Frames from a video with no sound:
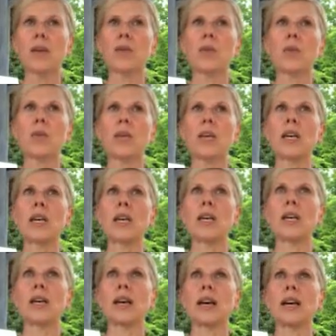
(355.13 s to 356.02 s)

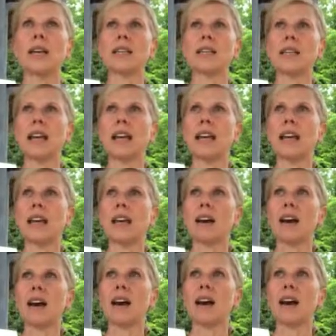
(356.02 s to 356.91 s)
we
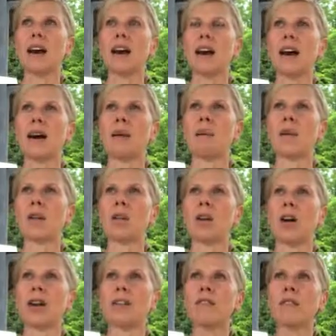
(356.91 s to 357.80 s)
say um, a
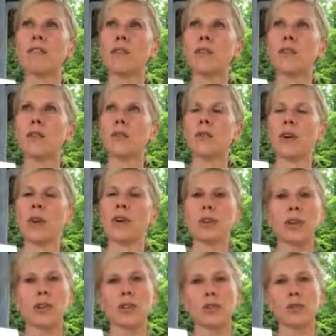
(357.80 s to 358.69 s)
lot of the, the
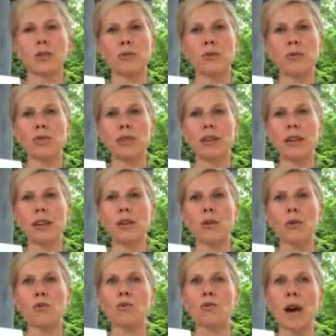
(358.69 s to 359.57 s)
foundational foods
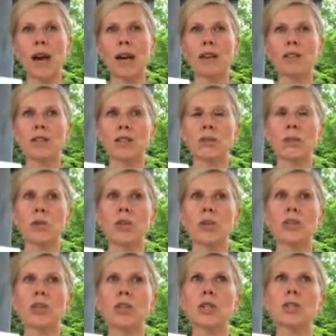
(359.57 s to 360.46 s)
like rice
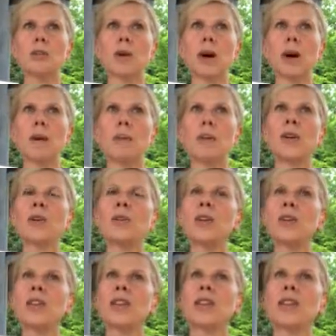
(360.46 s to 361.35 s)
or um, you know
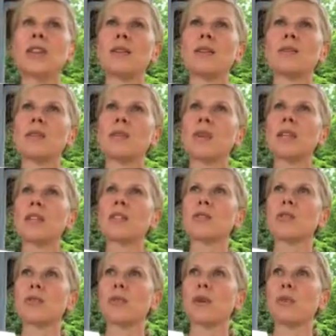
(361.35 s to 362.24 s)
when you uh, sweet
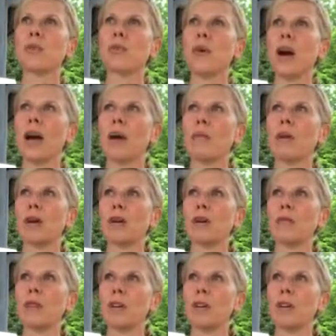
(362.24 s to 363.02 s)
is sort of the primary